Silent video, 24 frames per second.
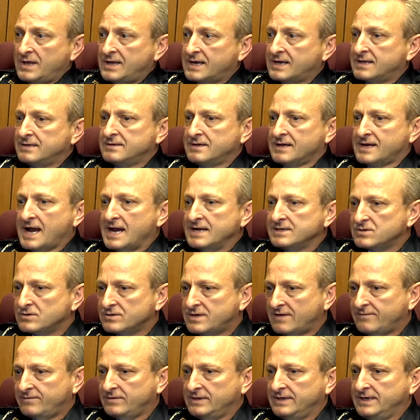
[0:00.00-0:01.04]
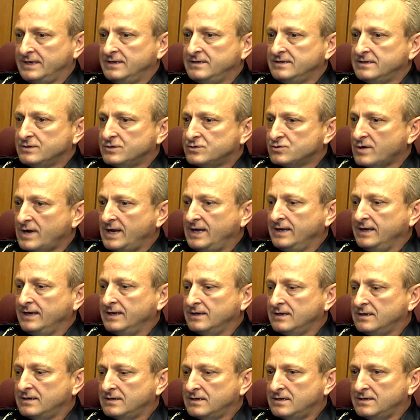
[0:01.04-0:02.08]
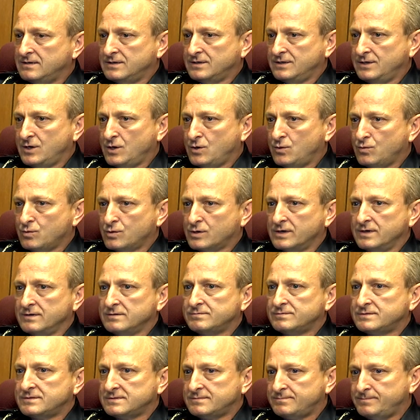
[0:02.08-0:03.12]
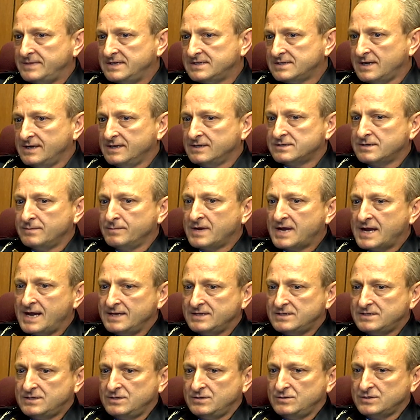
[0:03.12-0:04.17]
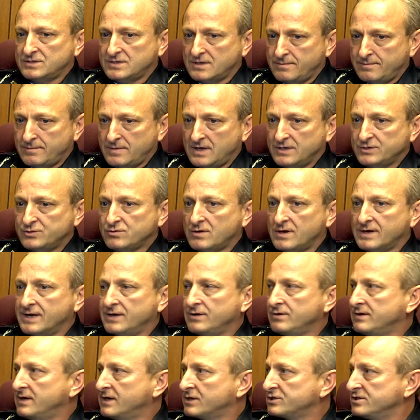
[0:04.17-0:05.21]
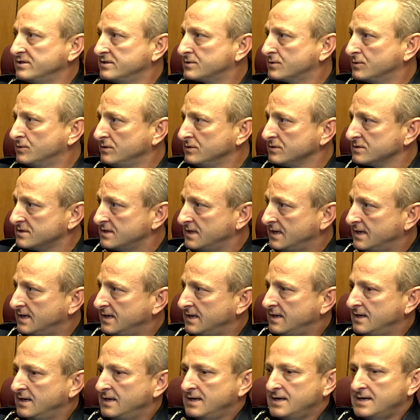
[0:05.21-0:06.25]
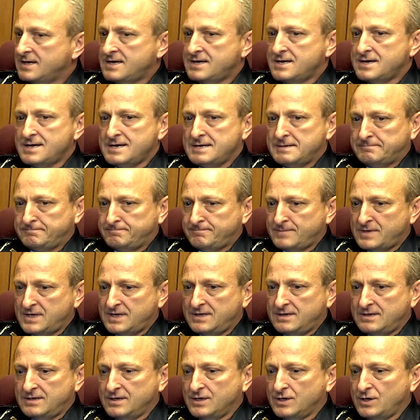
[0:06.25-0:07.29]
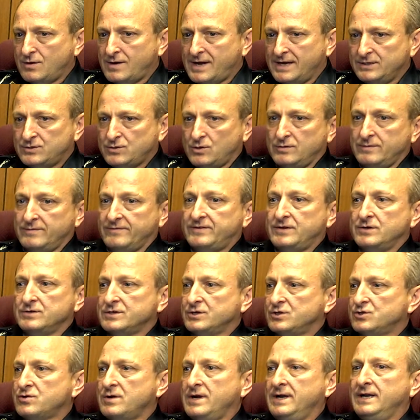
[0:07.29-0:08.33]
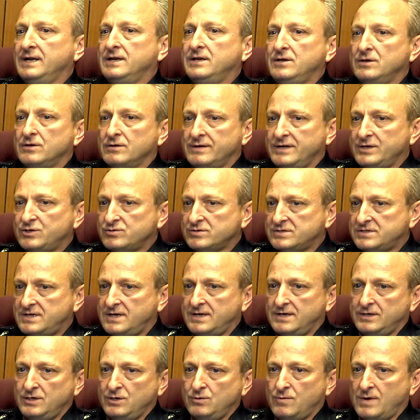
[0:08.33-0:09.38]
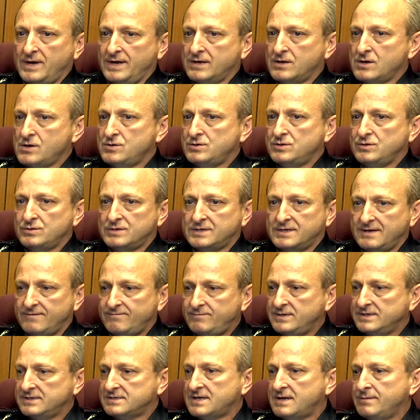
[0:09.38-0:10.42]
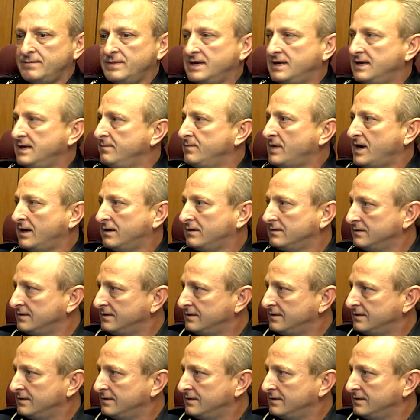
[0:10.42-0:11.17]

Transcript: the guys are definitely into training. You know, we're going to be sending some guys to some drug interdiction schools. You know, I told them if there's a training you're interested in, you want to go to, send me an email.